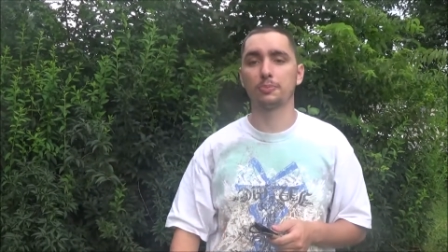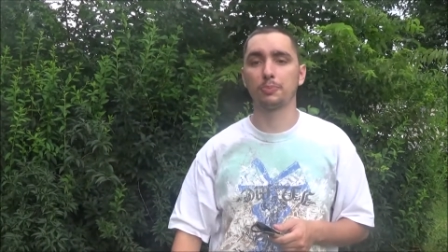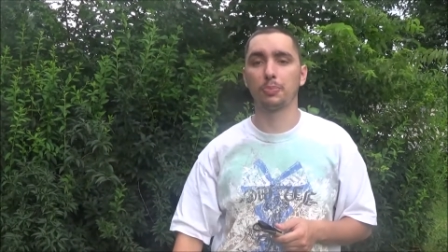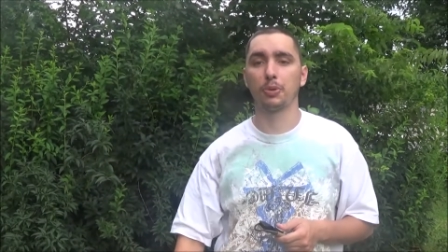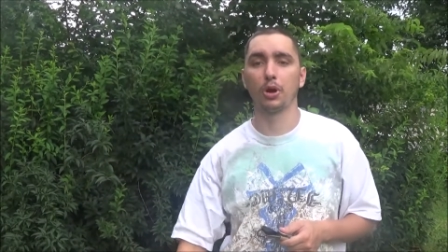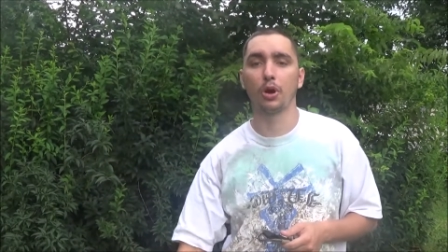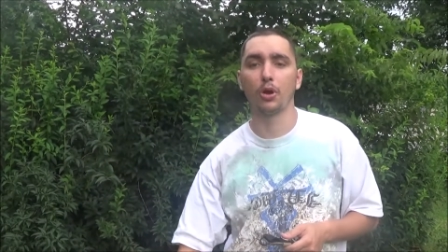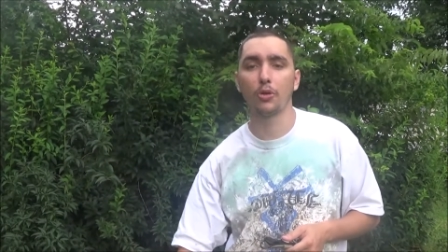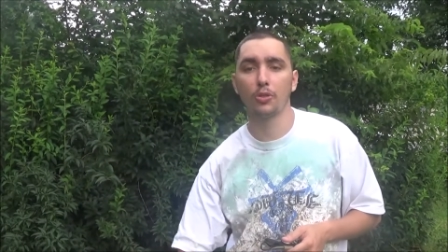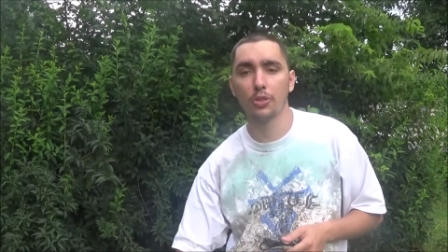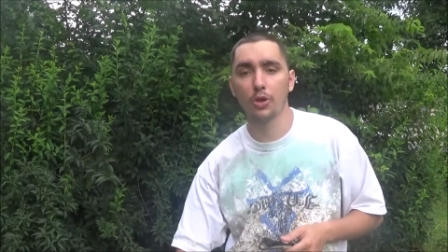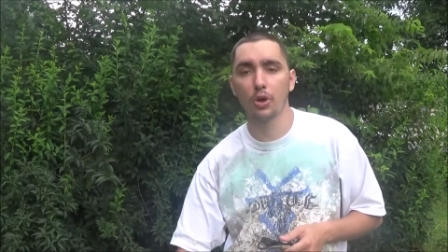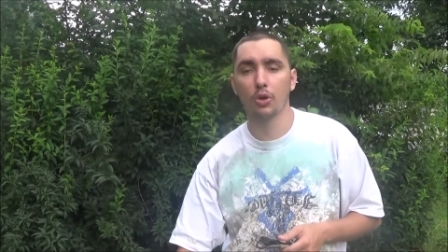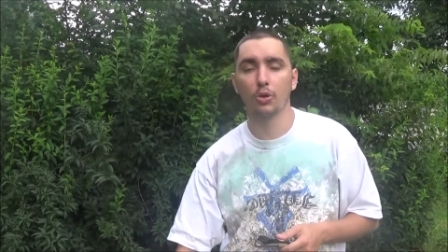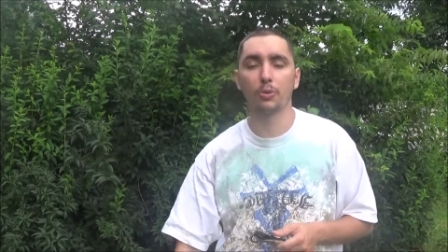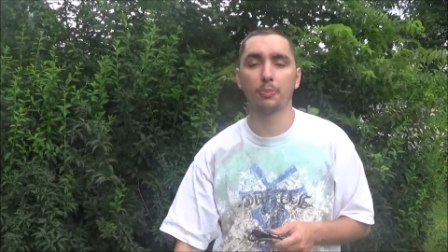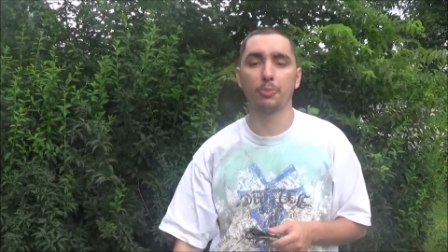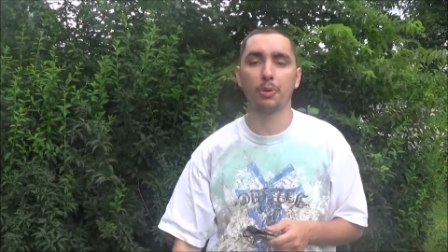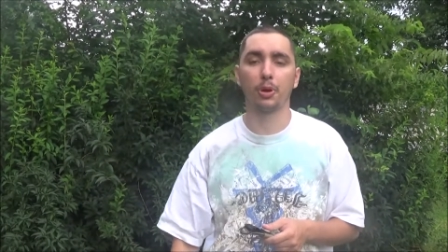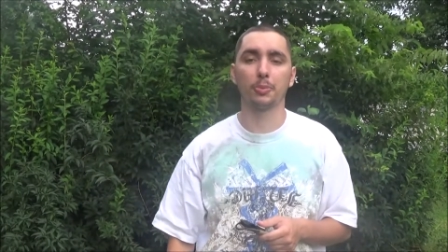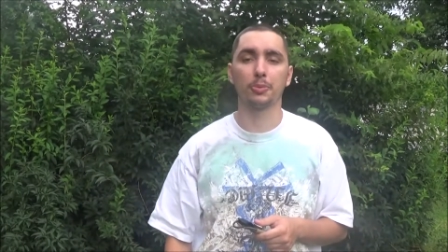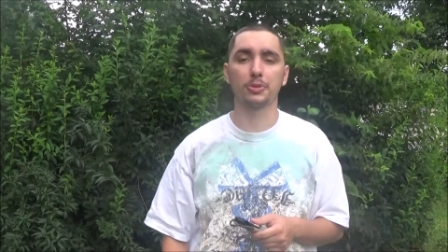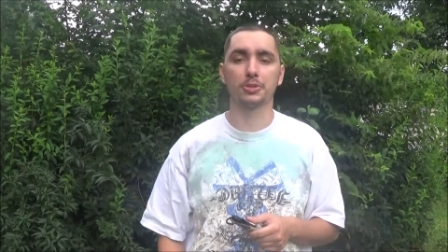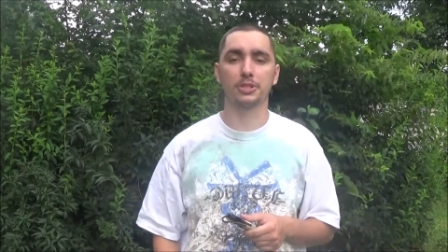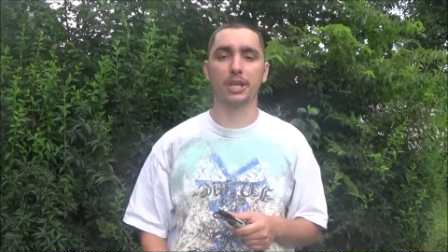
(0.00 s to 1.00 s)
the only
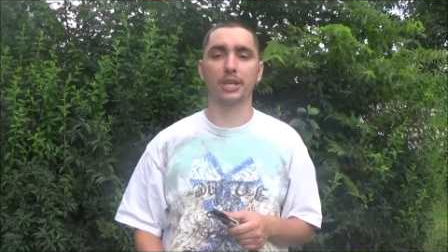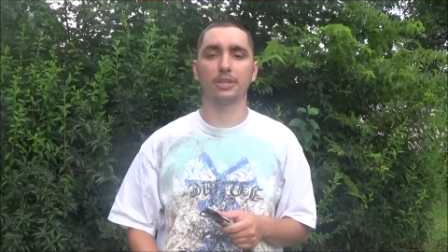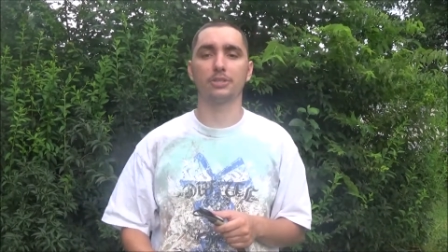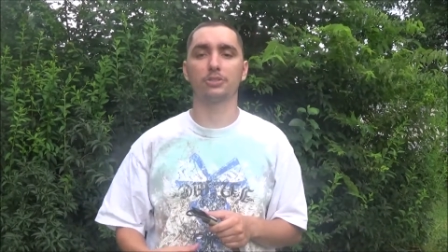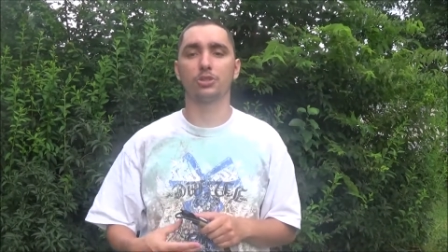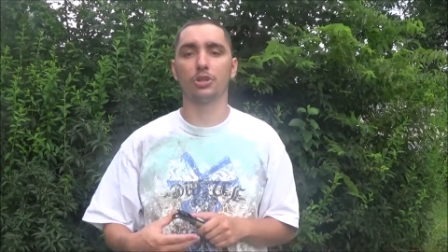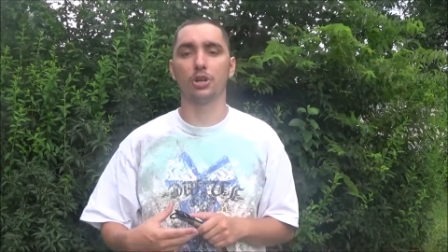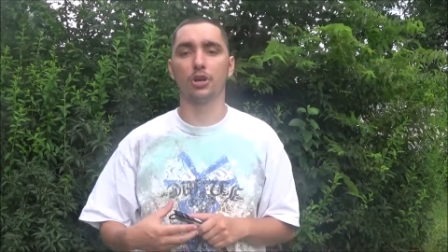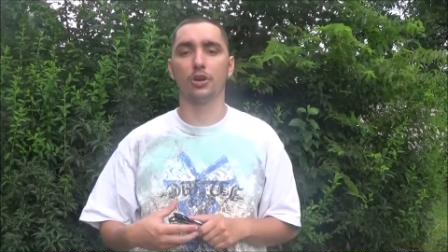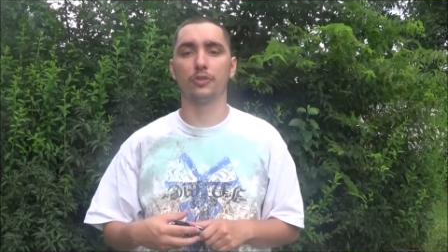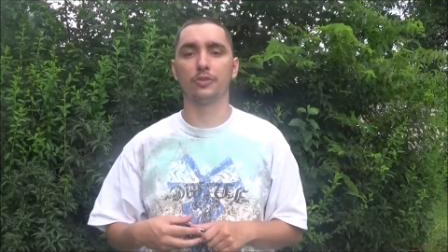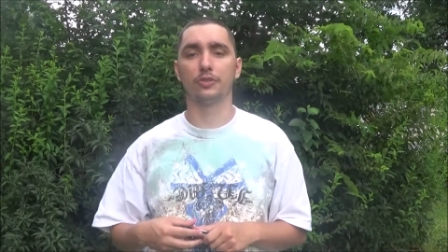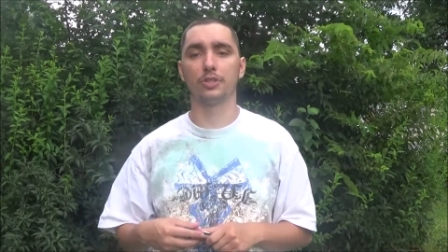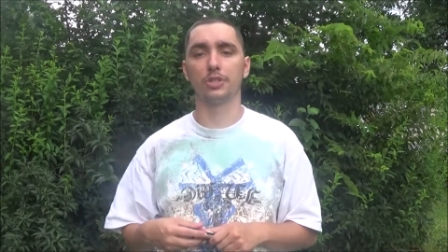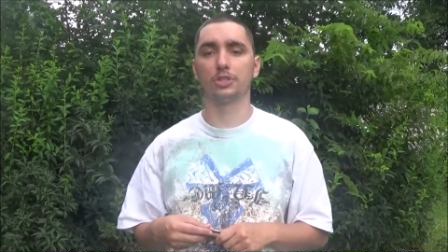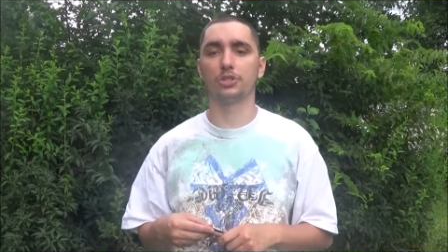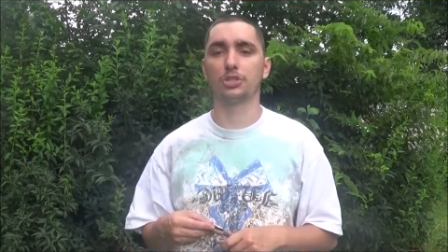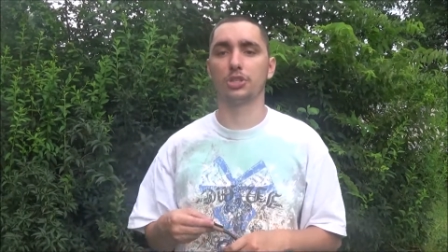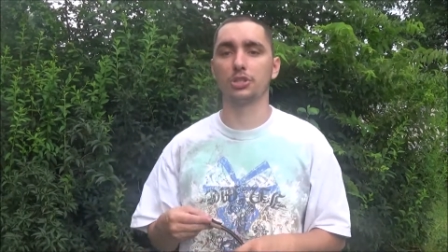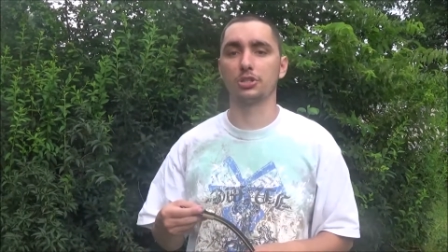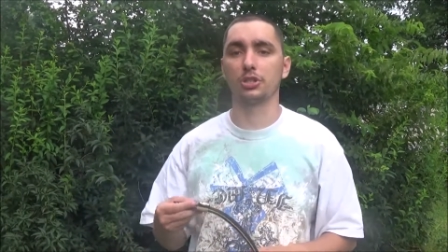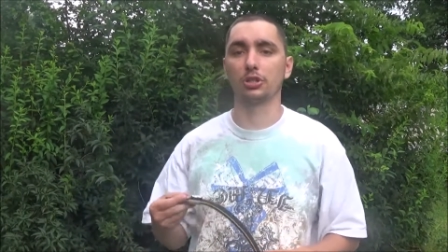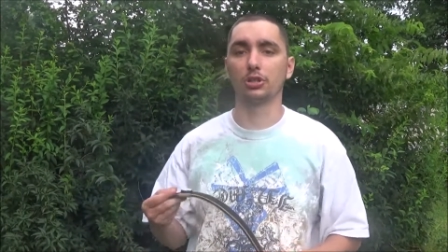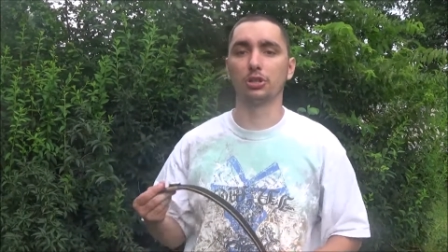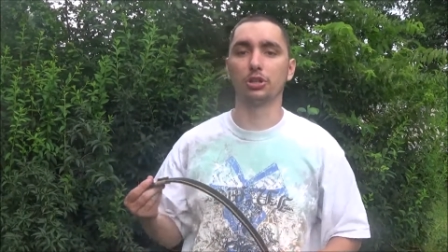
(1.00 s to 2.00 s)
purpose that serves is
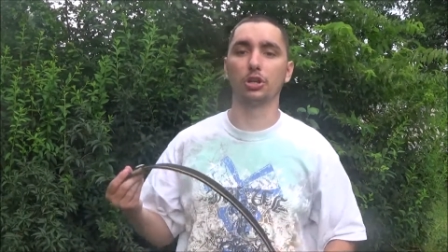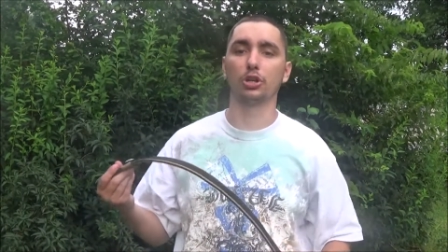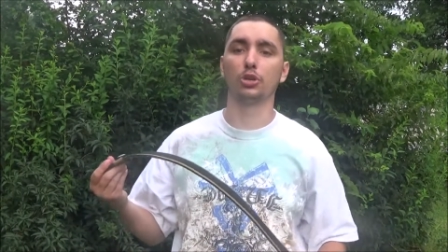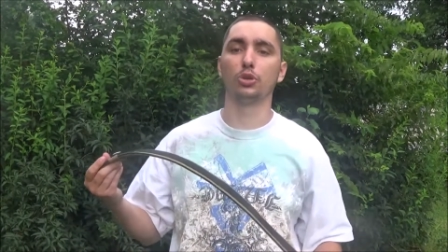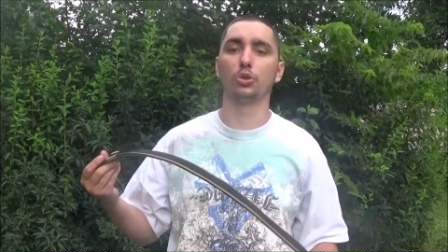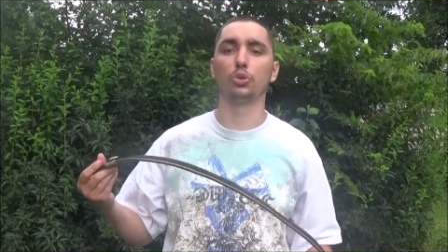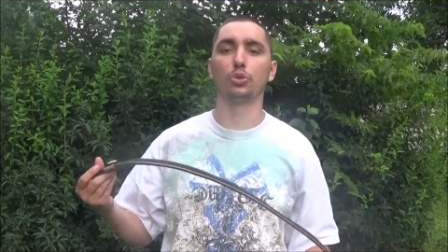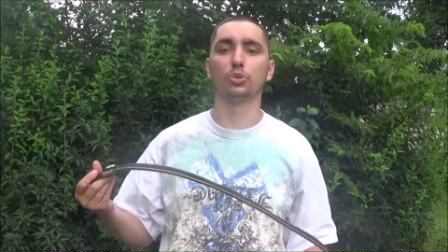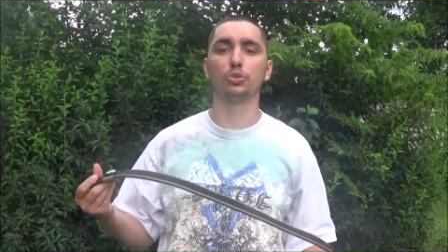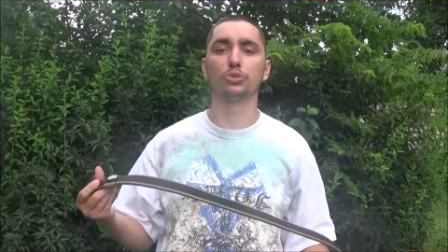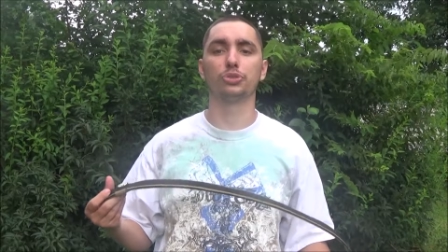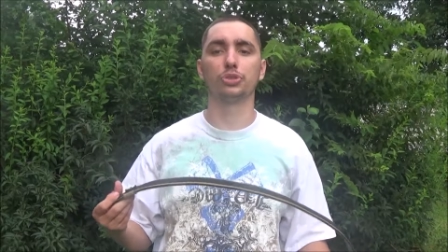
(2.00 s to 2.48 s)
just to look cool,